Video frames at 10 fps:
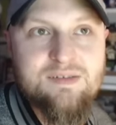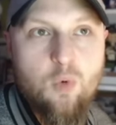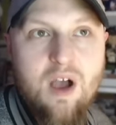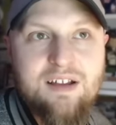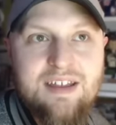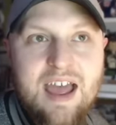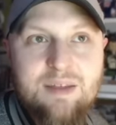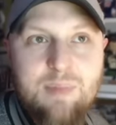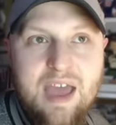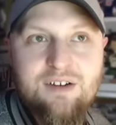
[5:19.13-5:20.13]
Walked
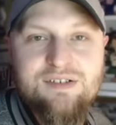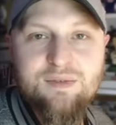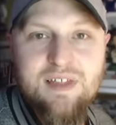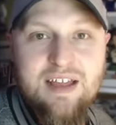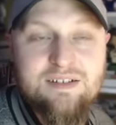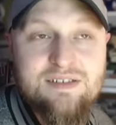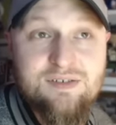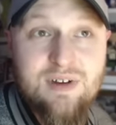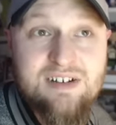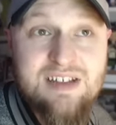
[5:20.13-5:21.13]
nine batters over that
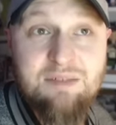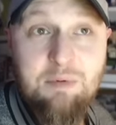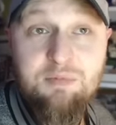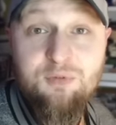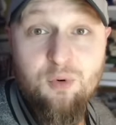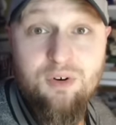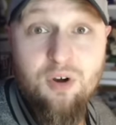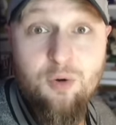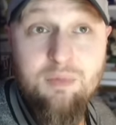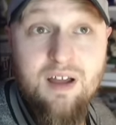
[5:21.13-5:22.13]
stretch. Gave up four
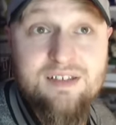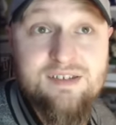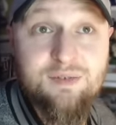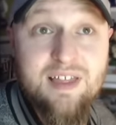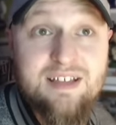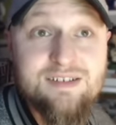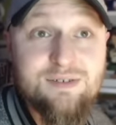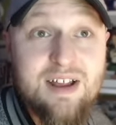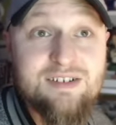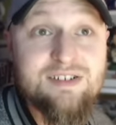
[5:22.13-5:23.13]
home runs over that
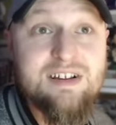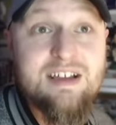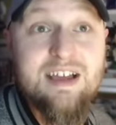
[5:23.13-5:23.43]
stretch.